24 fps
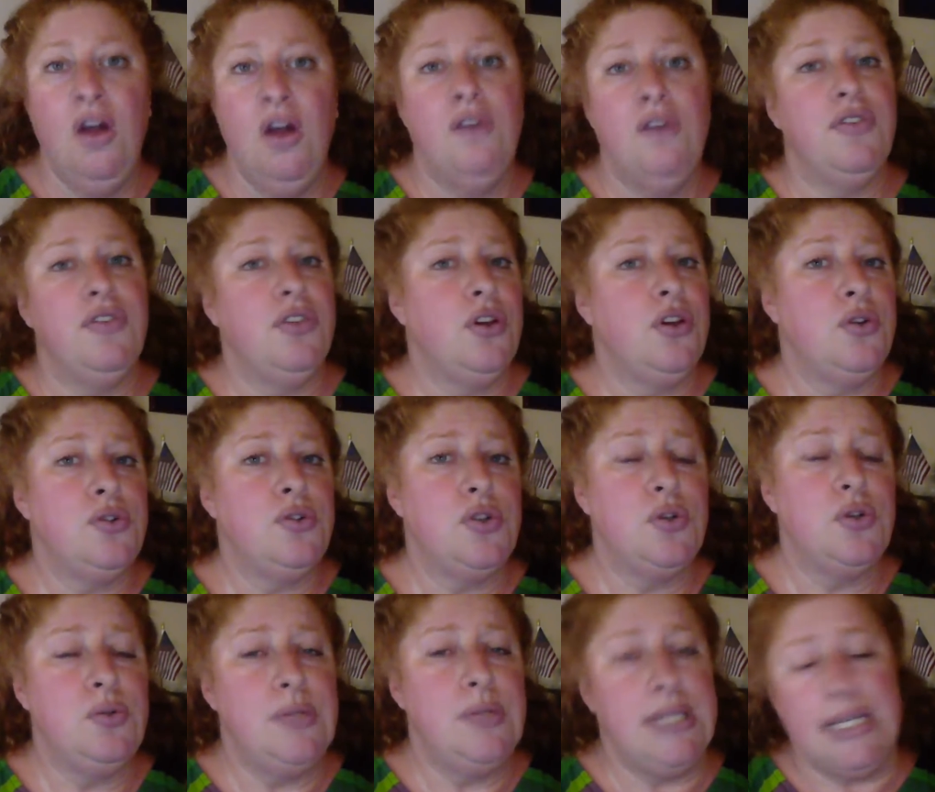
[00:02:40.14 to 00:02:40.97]
For those
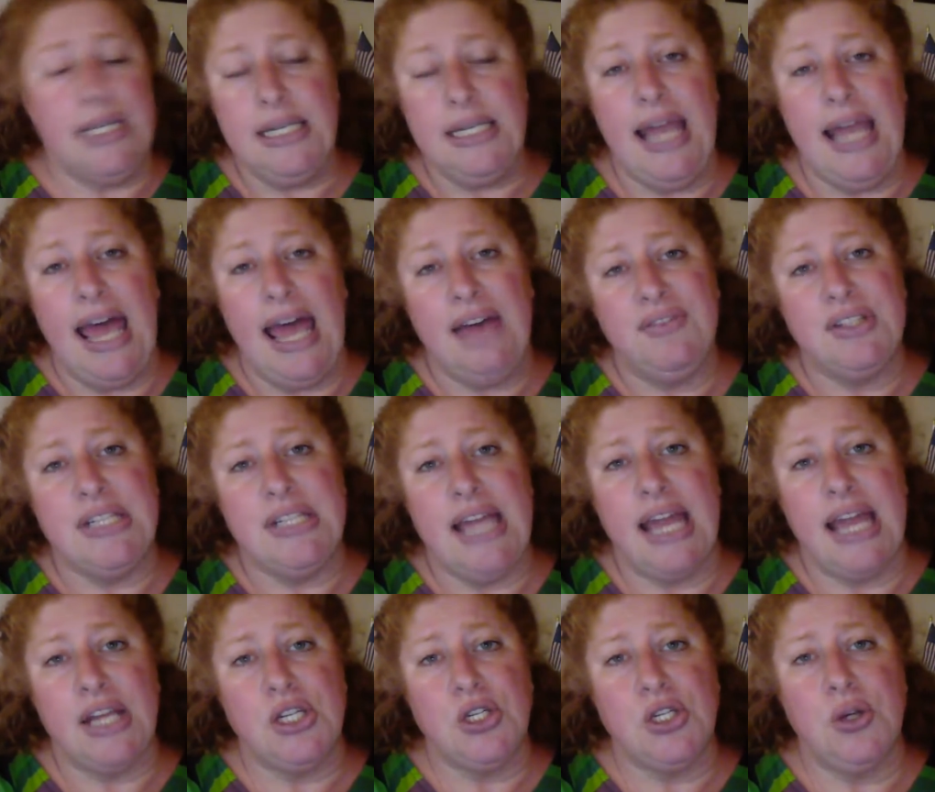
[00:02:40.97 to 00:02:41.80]
who didn't have a
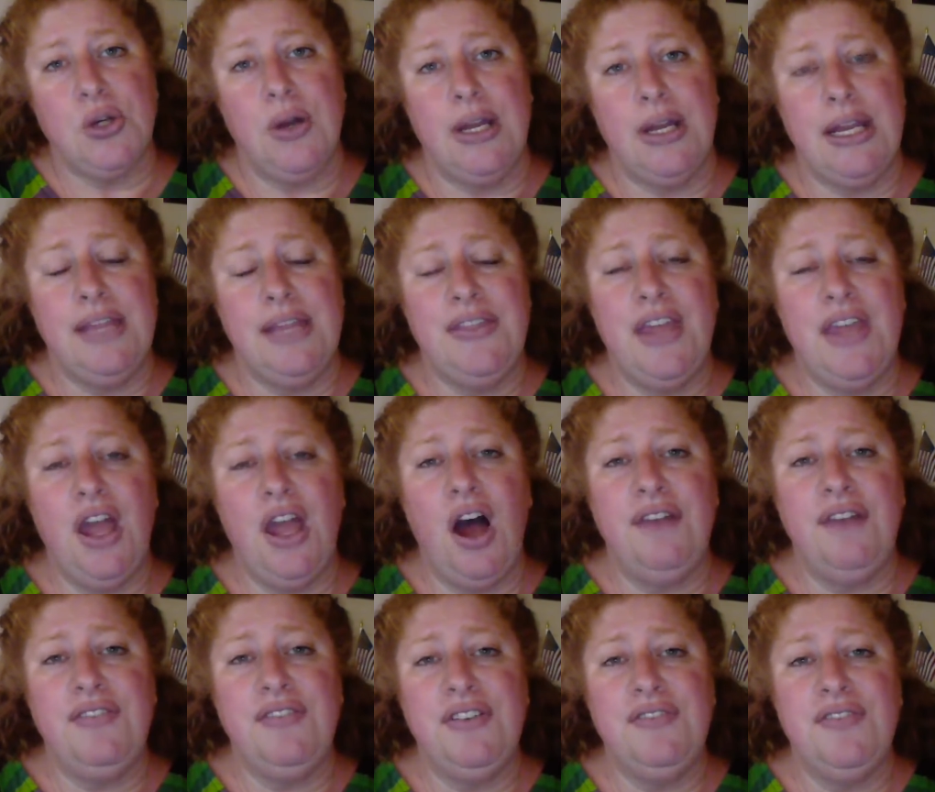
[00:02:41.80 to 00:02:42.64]
tax credit, they
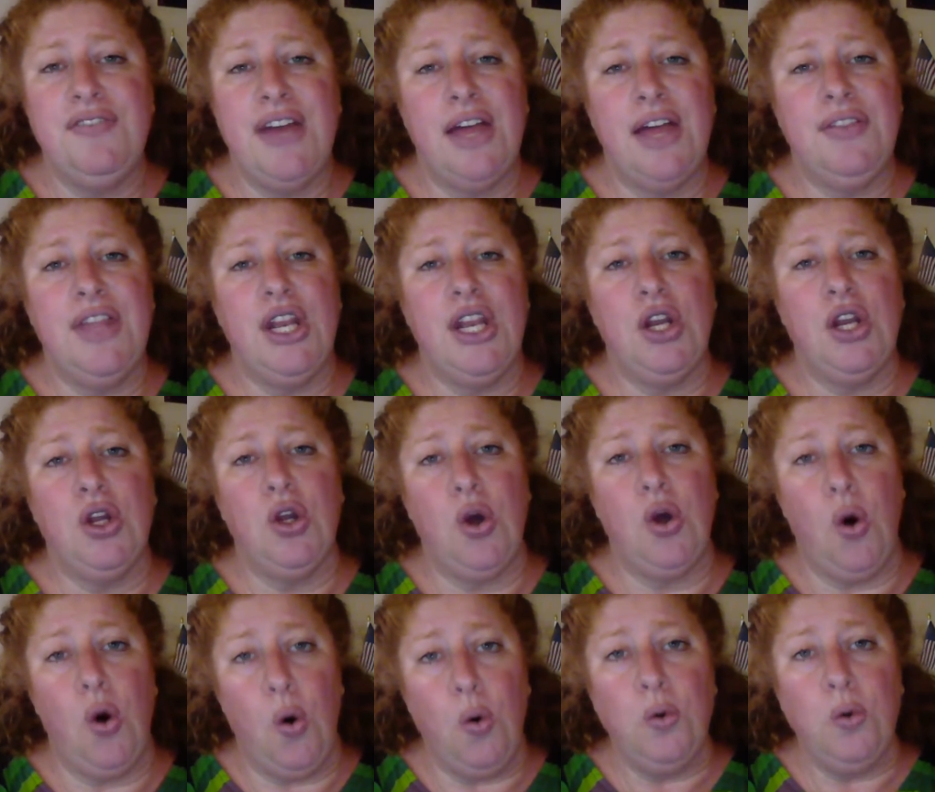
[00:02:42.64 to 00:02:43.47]
often found that a
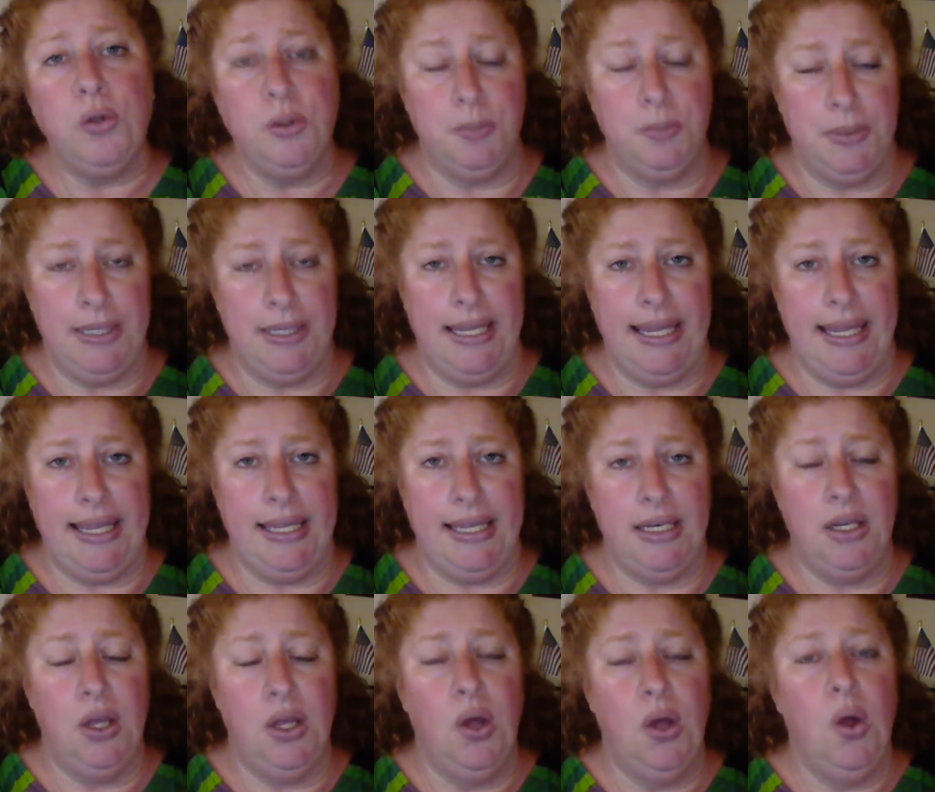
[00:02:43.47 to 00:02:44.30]
gold
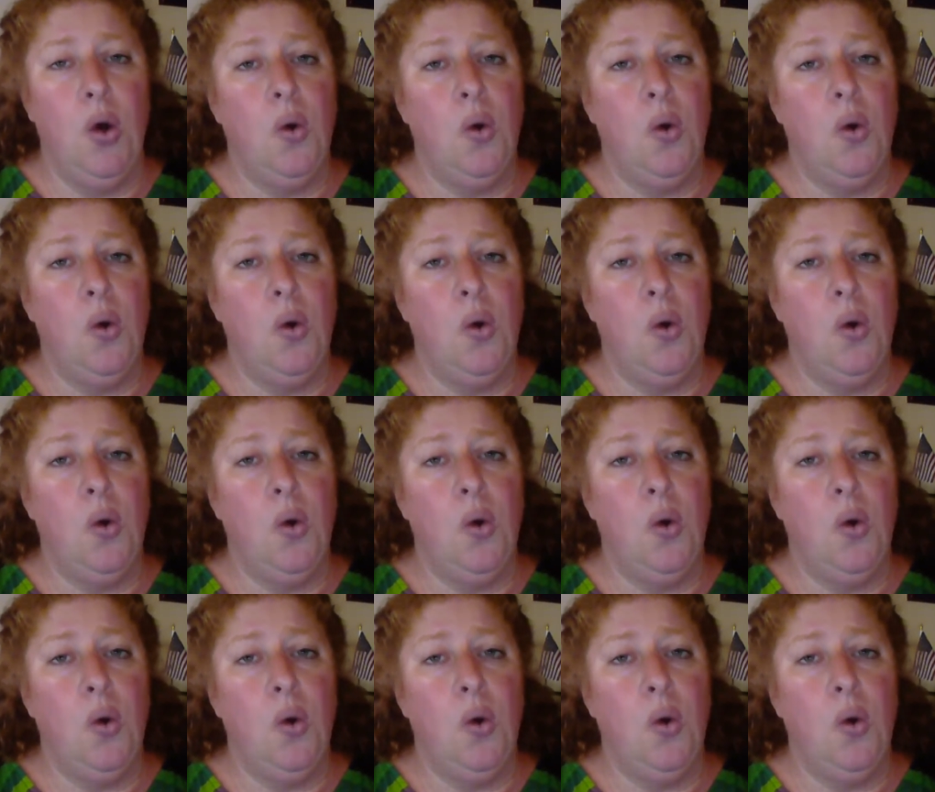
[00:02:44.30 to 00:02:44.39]
plan